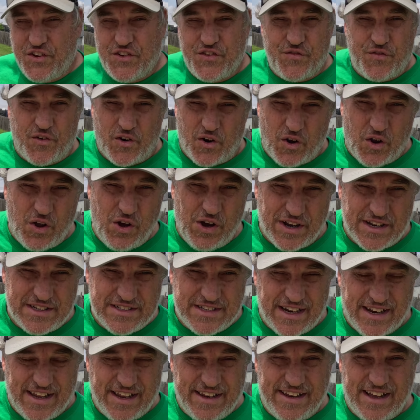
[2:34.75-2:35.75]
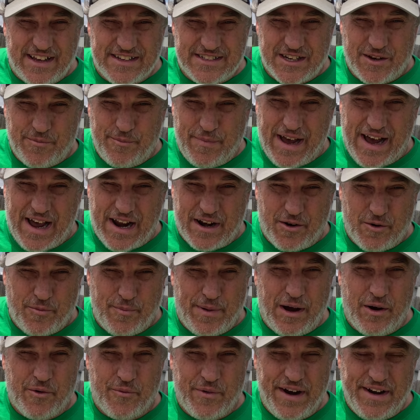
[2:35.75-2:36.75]
is for looks, and it doesn't matter
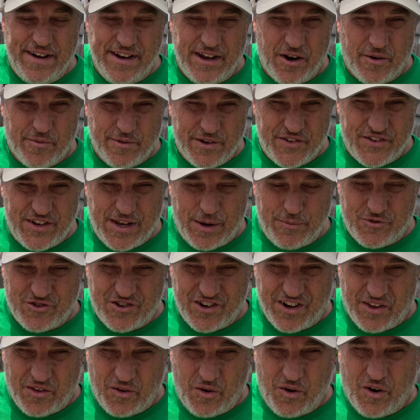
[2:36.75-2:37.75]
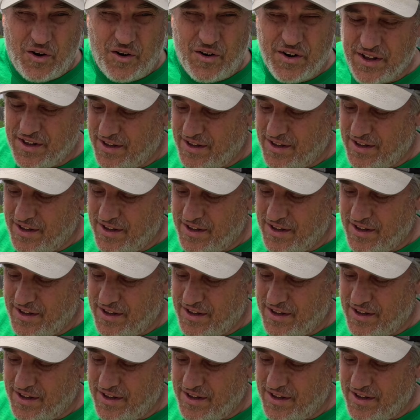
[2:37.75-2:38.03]
about radio reception at all.